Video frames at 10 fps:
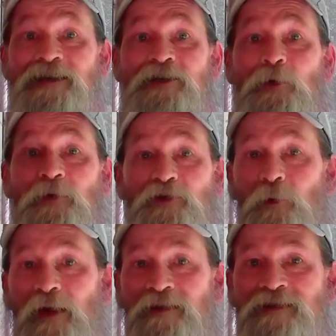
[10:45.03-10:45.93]
a
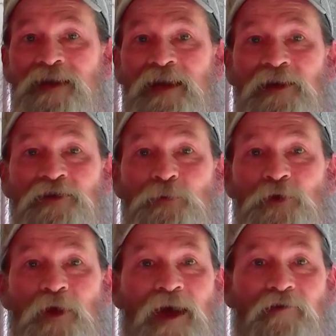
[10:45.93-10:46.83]
direct sales where
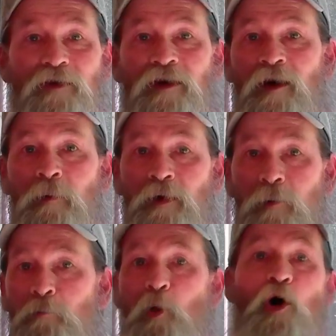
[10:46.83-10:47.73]
you have a
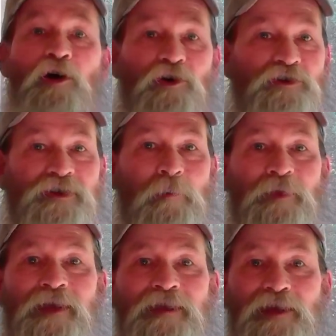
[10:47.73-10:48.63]
book or
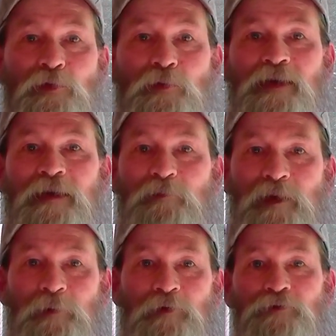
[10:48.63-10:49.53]
something that you get
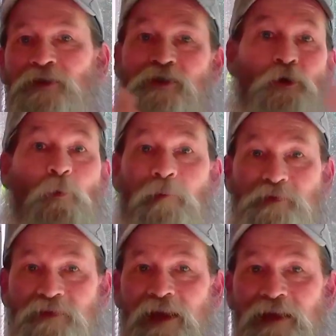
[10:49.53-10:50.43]
people to your
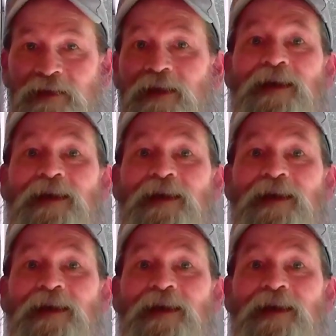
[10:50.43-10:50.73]
website.